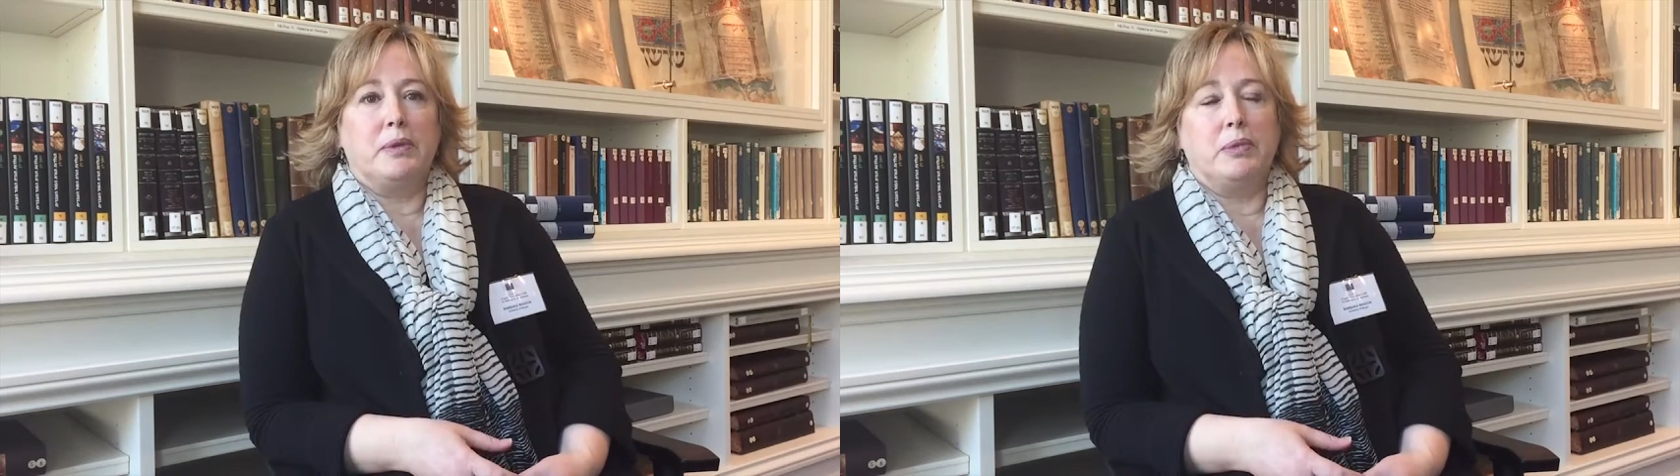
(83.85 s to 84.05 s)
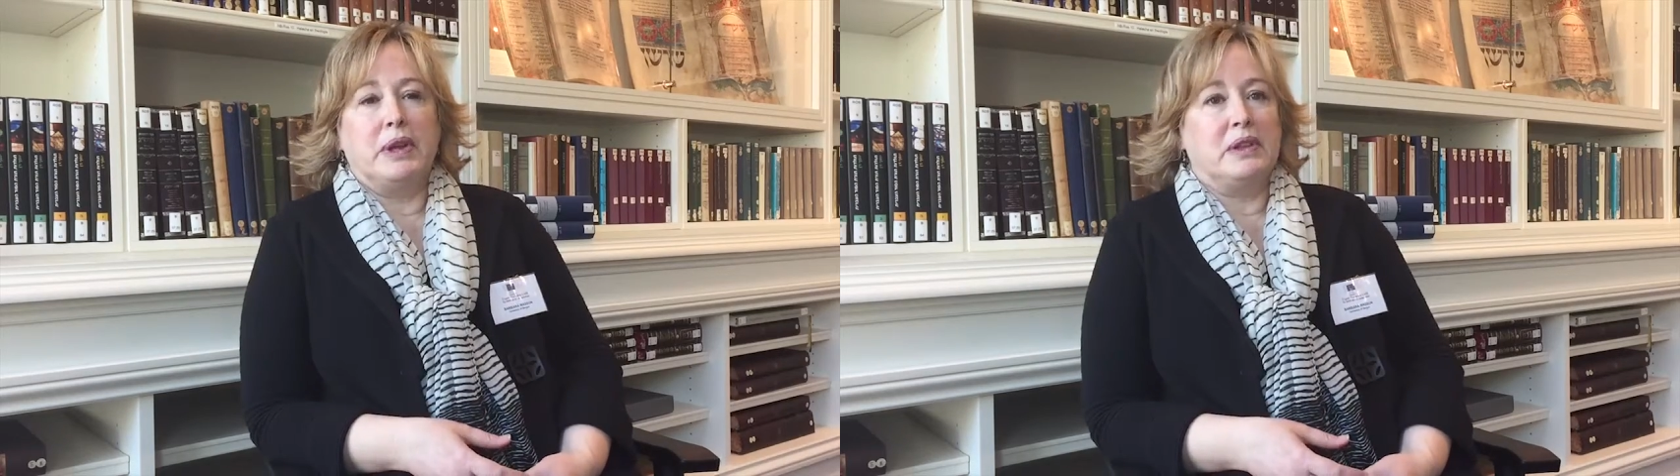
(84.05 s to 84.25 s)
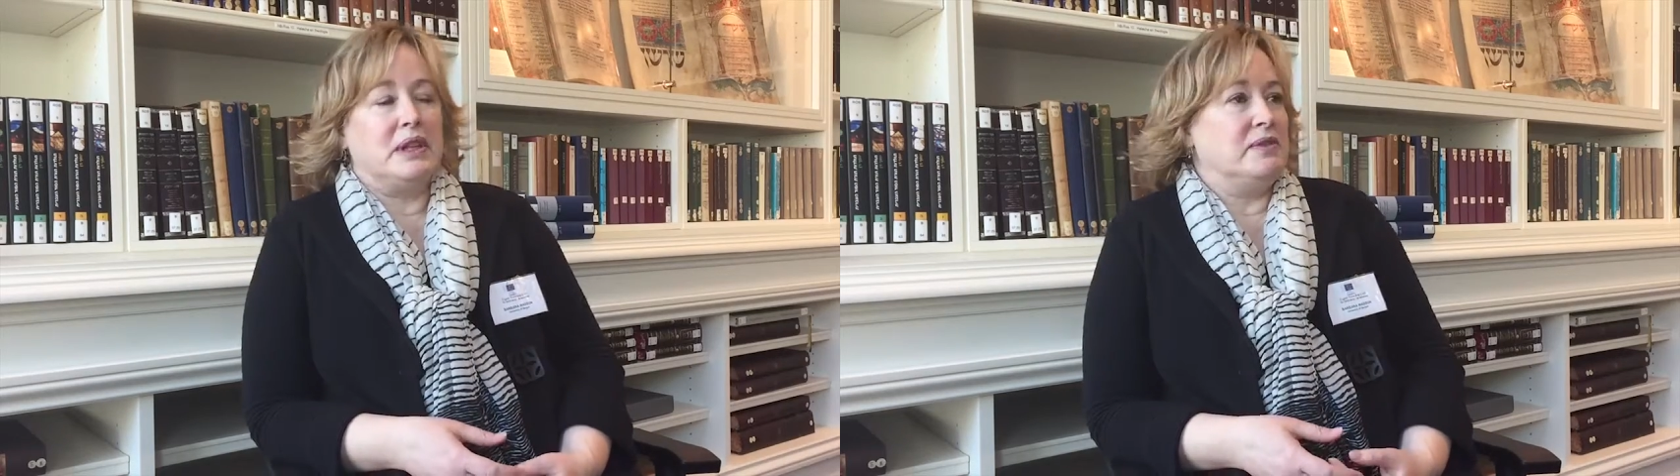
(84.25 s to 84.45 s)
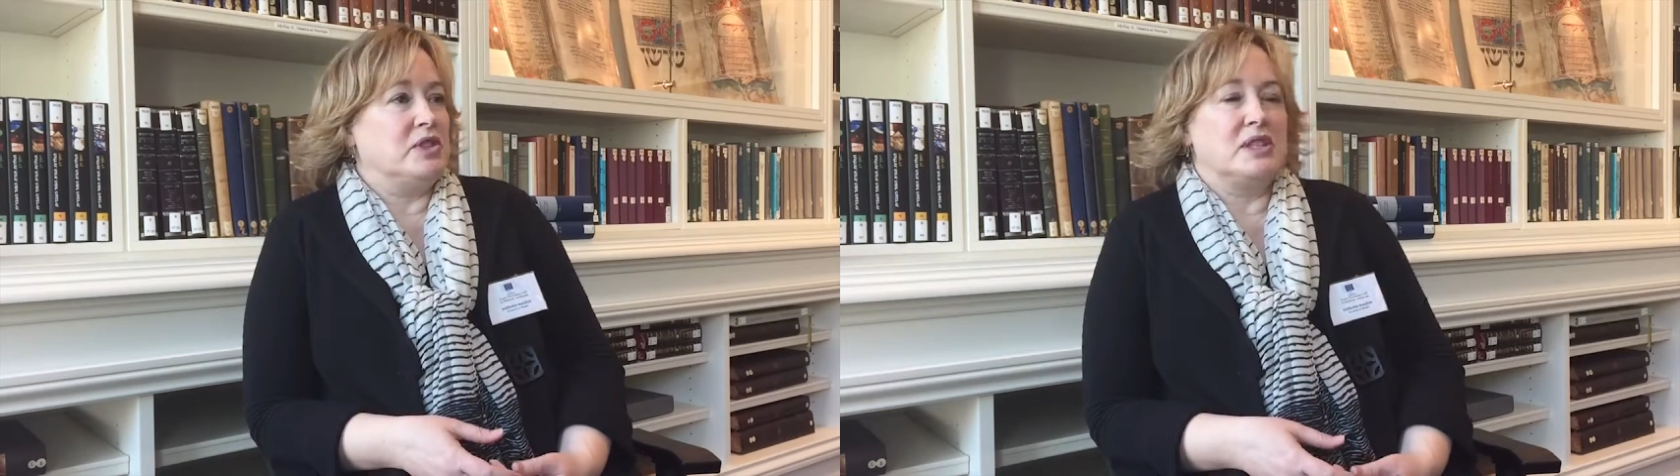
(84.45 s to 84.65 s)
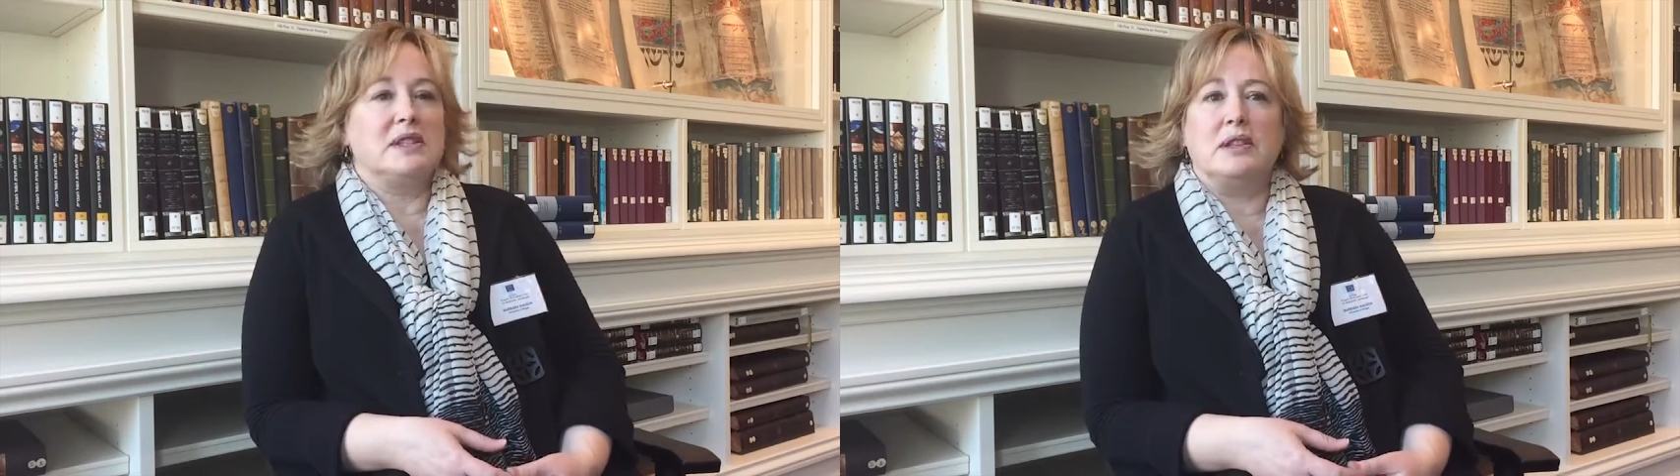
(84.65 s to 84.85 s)
with even
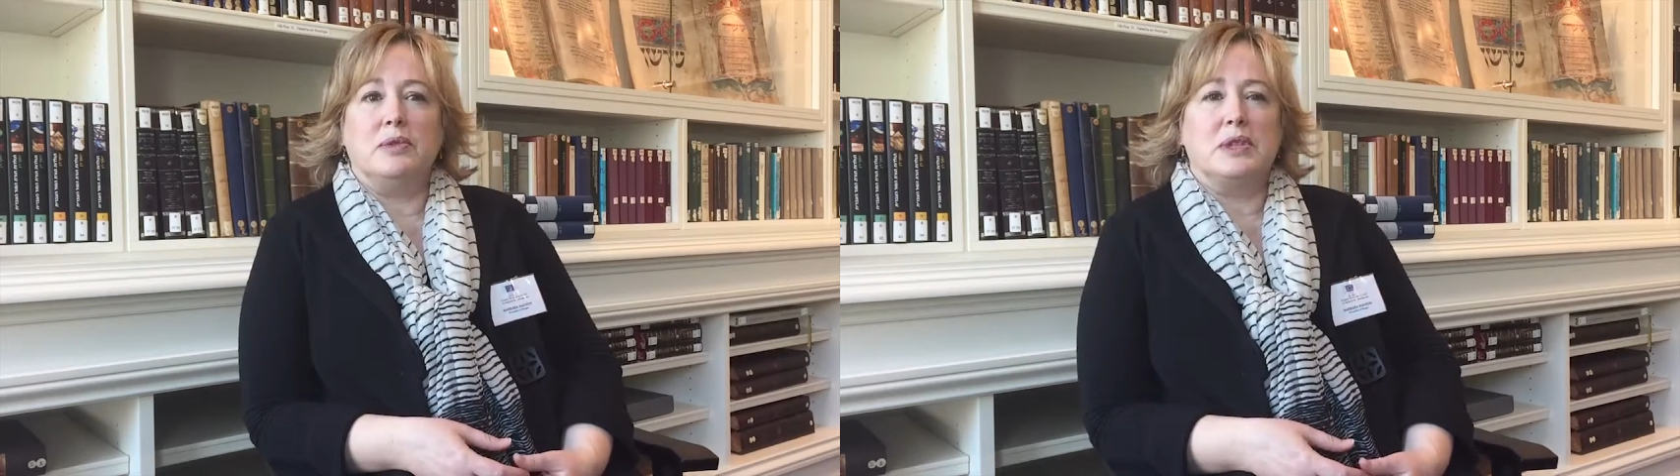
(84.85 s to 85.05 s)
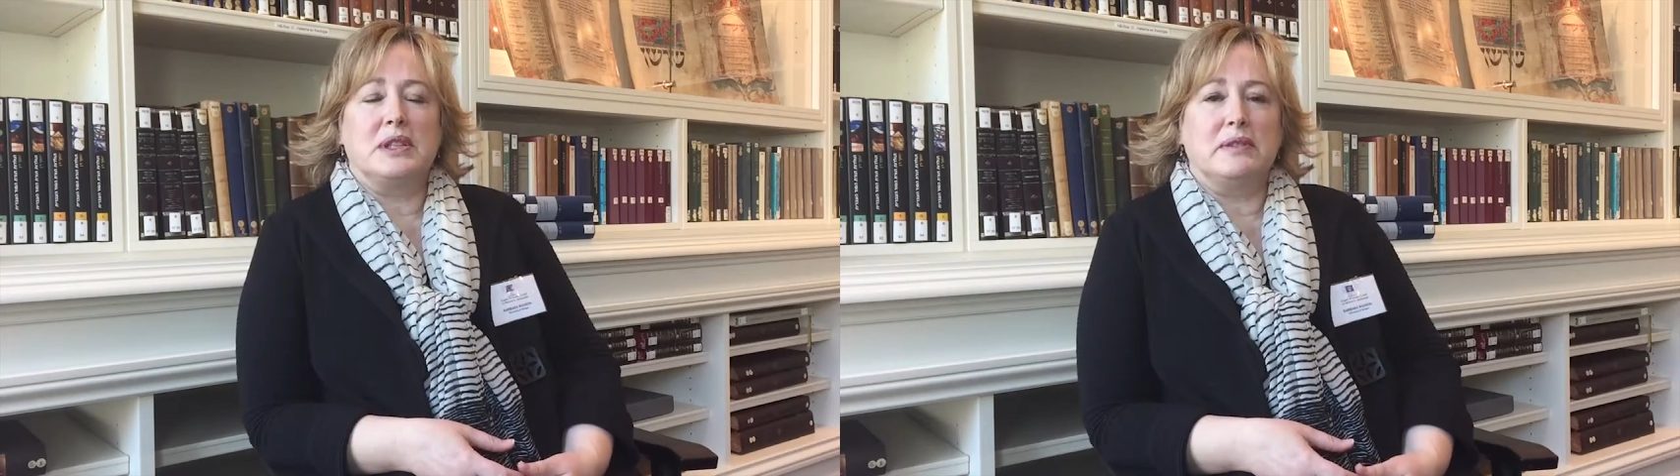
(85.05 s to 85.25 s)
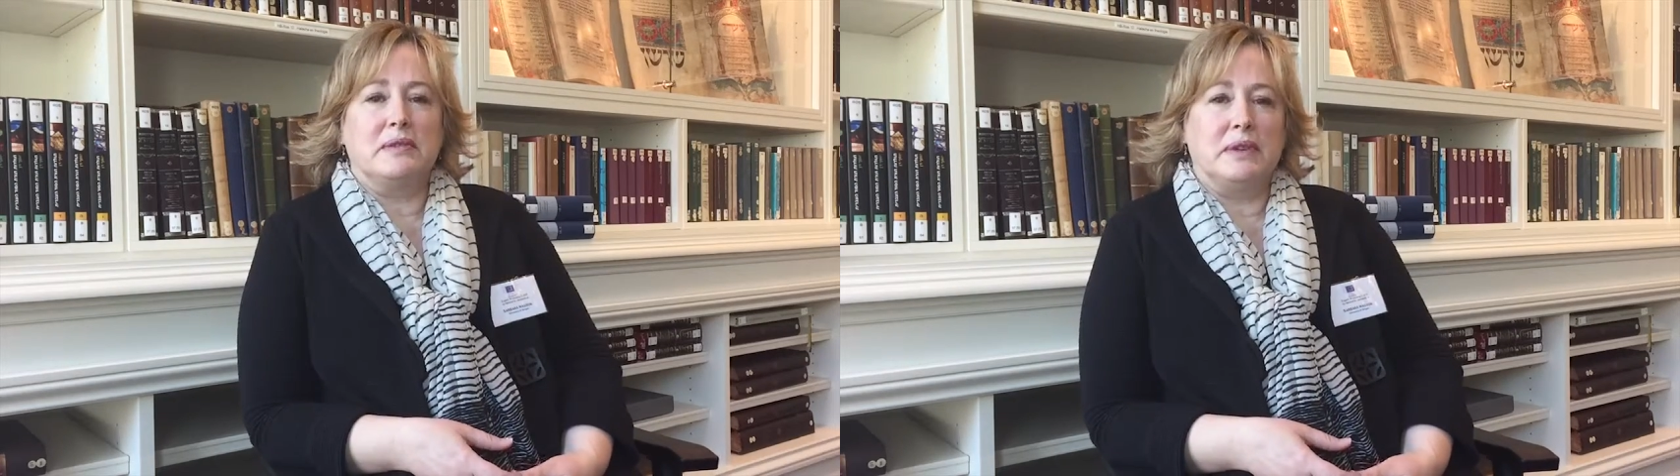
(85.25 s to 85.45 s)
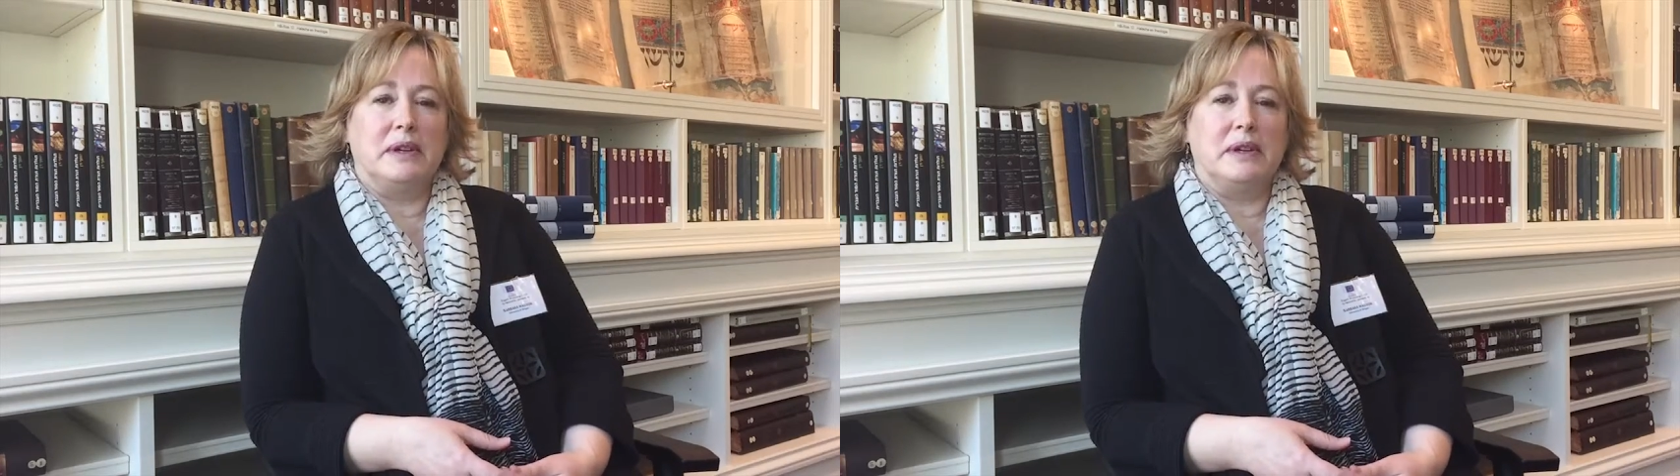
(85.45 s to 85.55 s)
just the use of